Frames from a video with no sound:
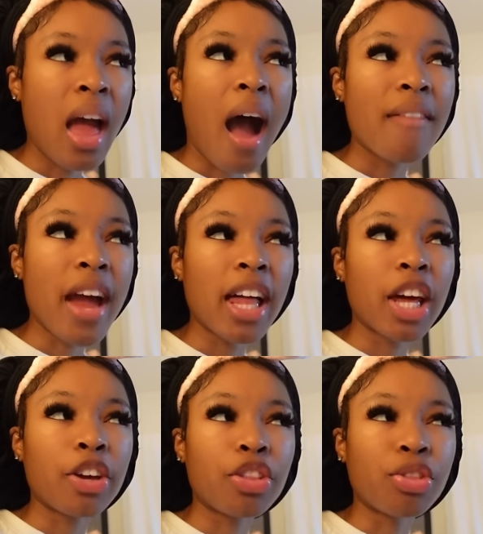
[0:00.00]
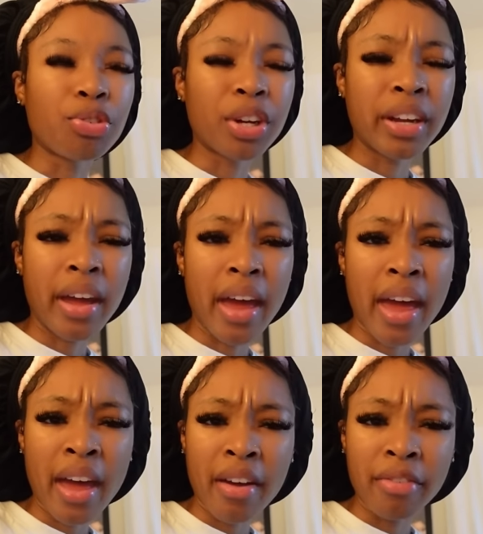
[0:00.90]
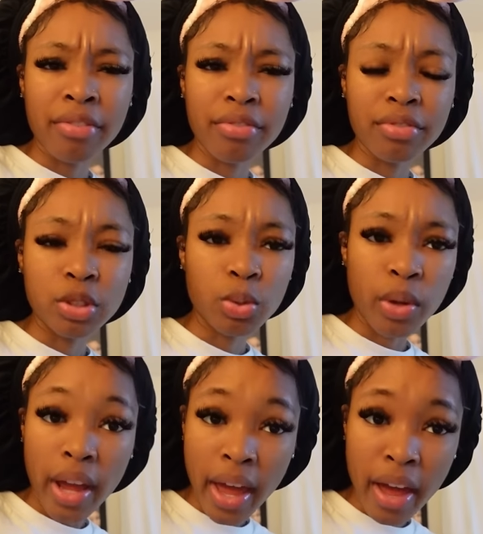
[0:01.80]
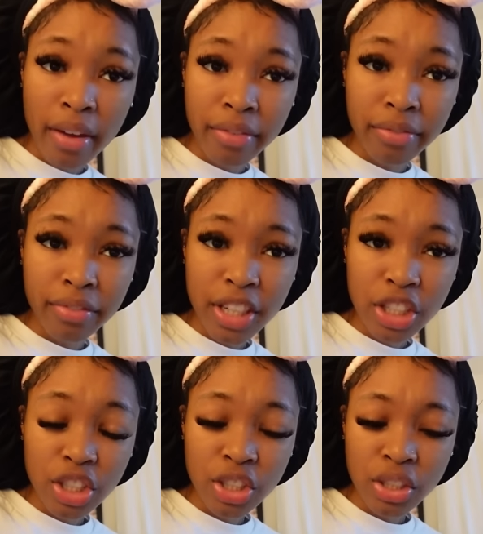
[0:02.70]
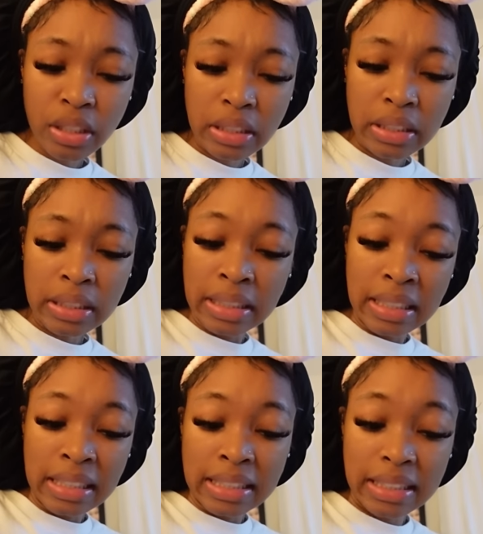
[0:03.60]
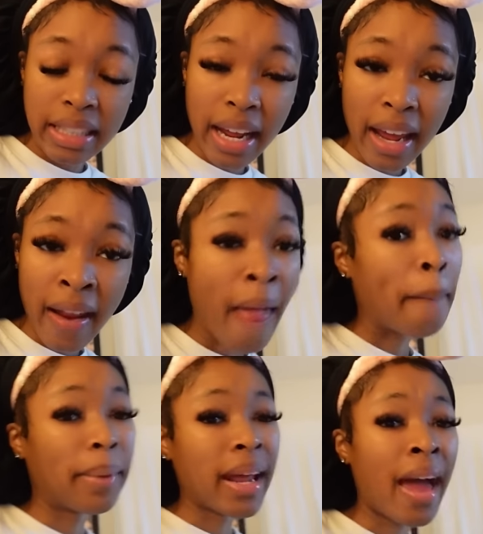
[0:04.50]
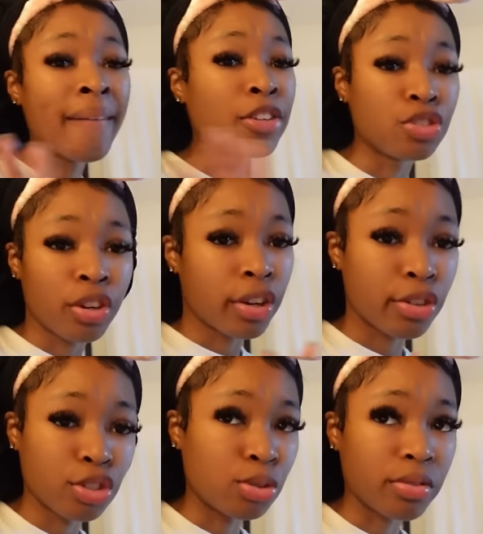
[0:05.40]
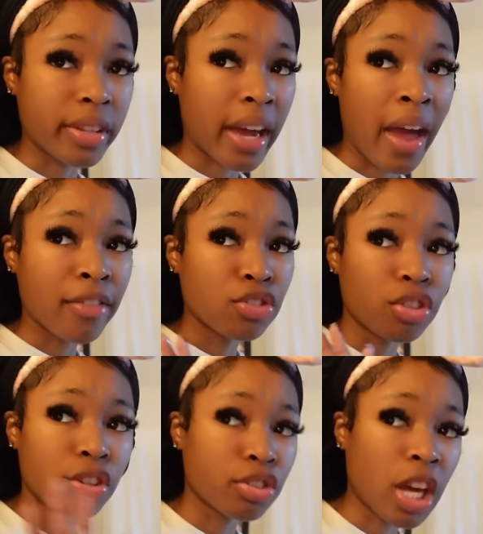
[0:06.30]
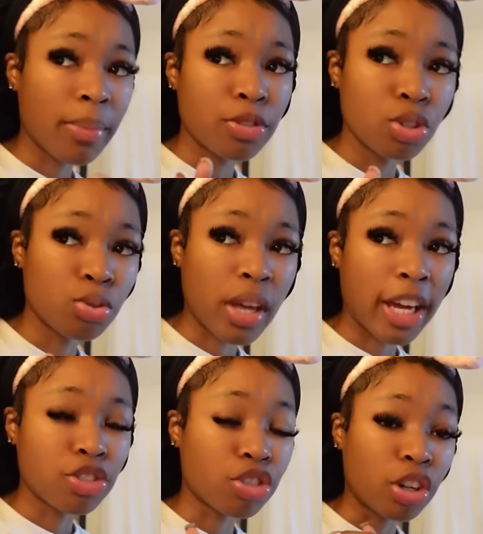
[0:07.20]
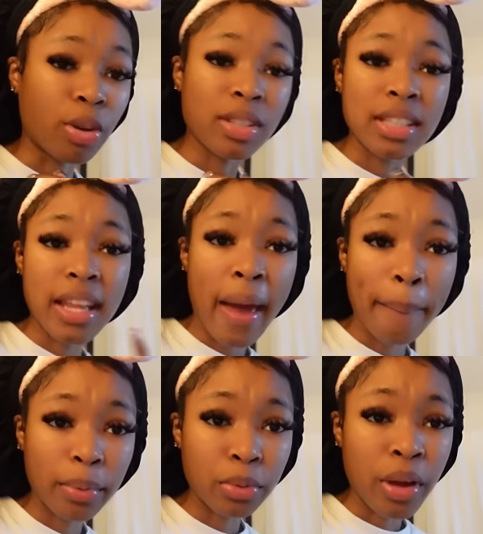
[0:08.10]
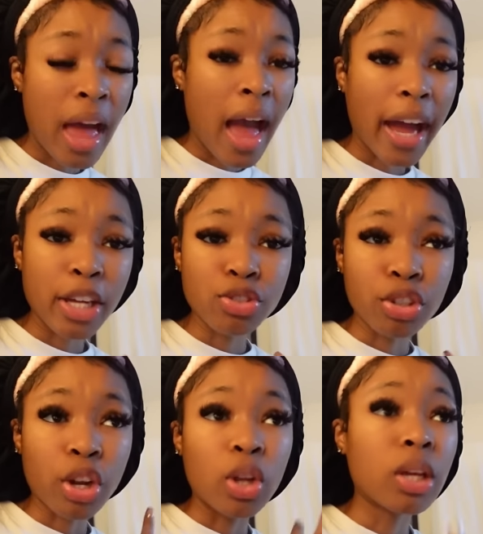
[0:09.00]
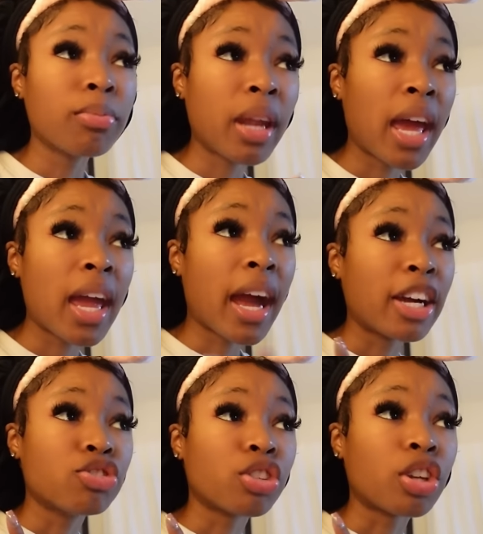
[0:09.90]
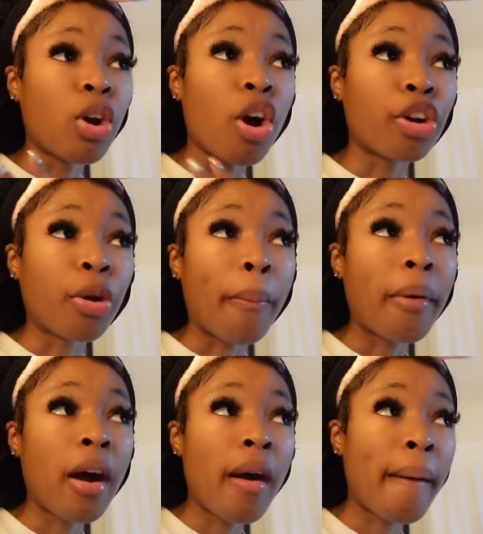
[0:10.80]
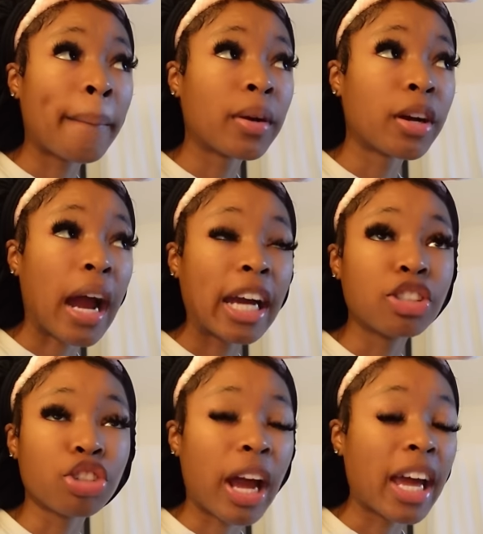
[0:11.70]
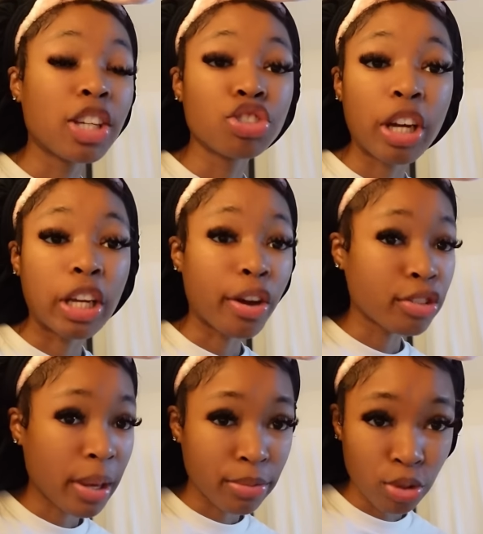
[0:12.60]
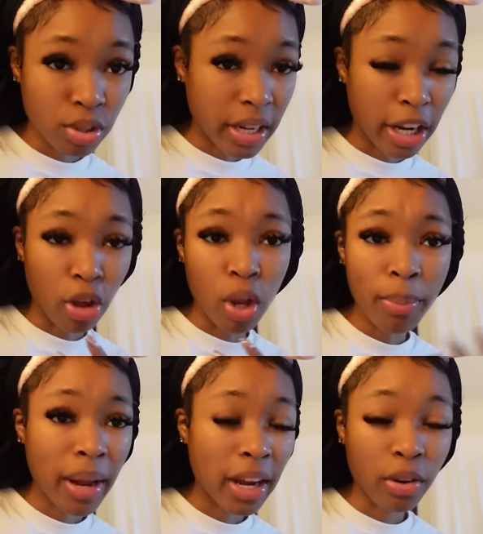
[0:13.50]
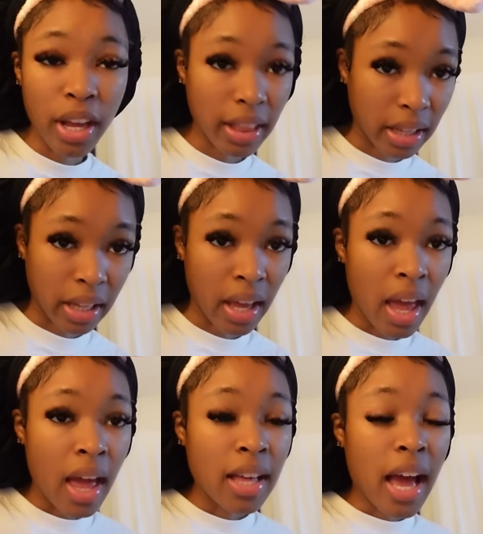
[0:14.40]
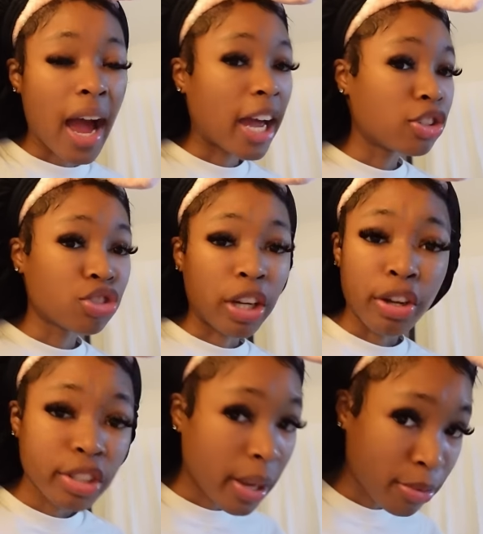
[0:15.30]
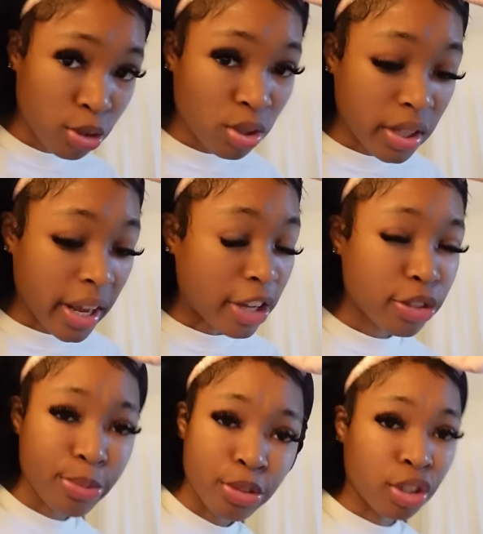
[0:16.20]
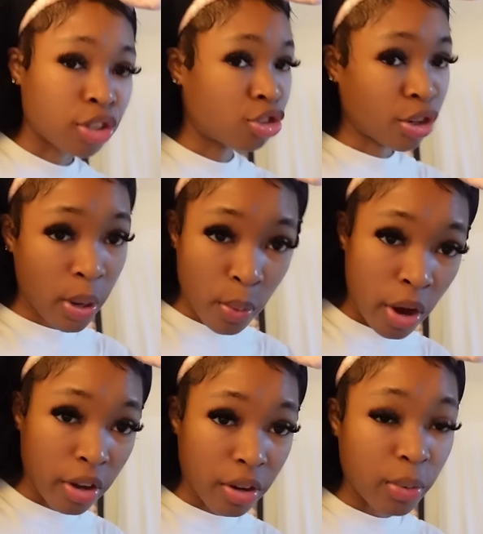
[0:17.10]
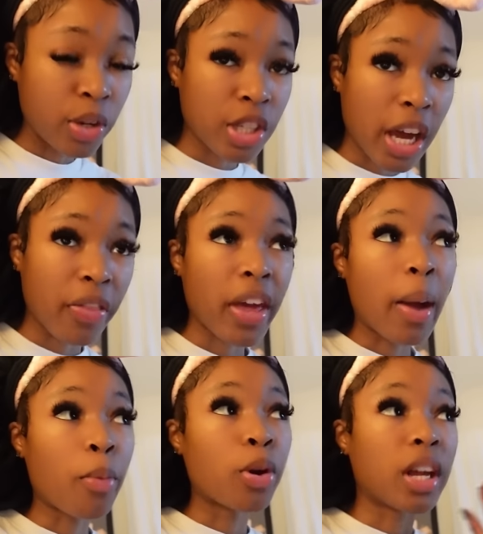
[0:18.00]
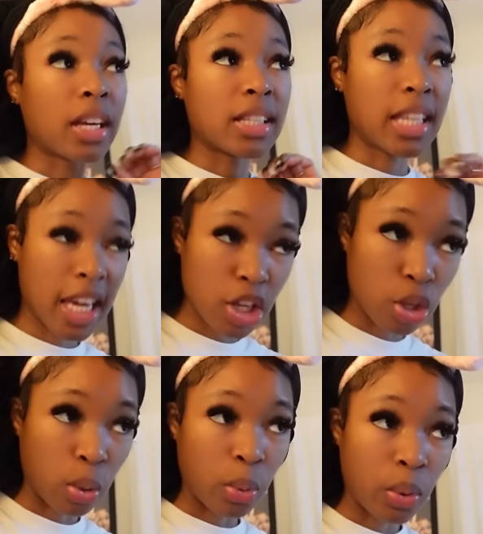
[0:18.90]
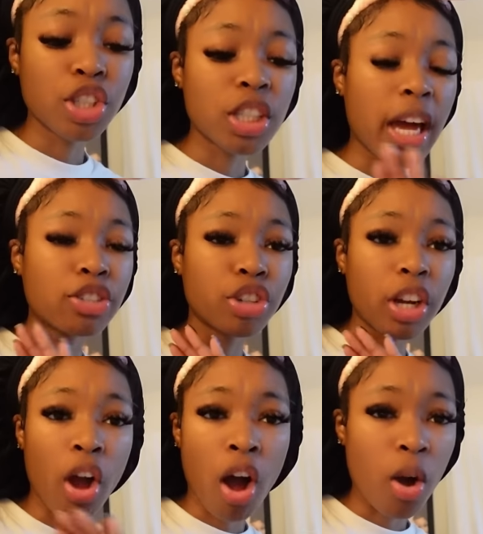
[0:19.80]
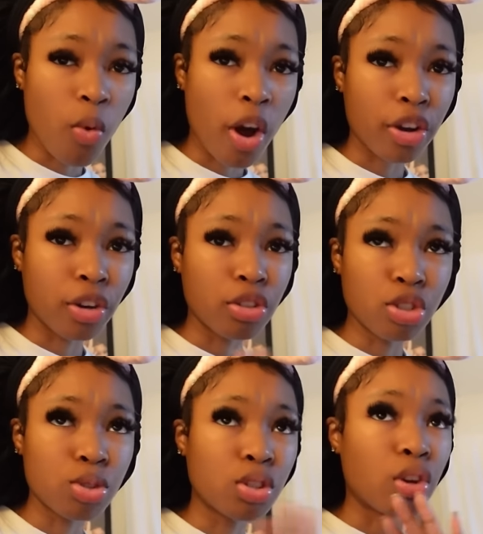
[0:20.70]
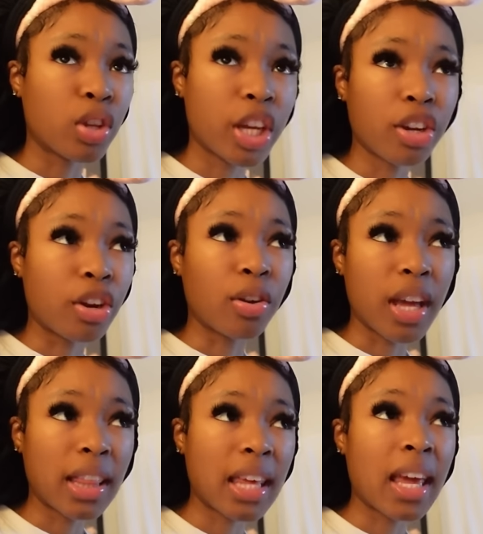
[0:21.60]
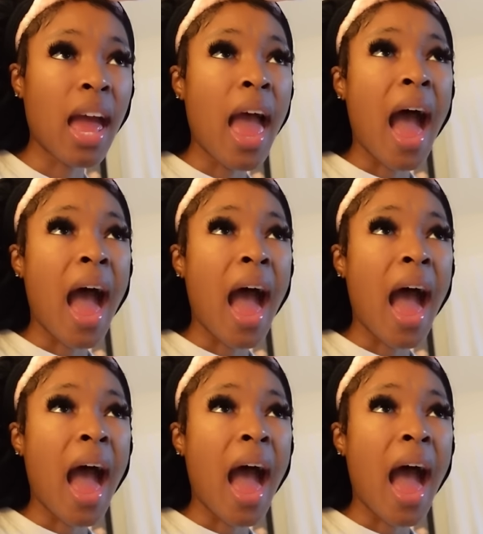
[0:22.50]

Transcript: I've had like three and a half, two and a half ish today but i haven't drunk no juice like i haven't drunk no type of juice i ain't drunk no snapple i ain't drunk no lemonade i ain't drunk no arnold palmer i ain't drink i ain't drink no type of juice today no lemonade no nothing I ain't drank no type of juice today. I just been drinking straight water, which I think I'm going to continue. Just like drink all water, no juice, no liquor, no nothing.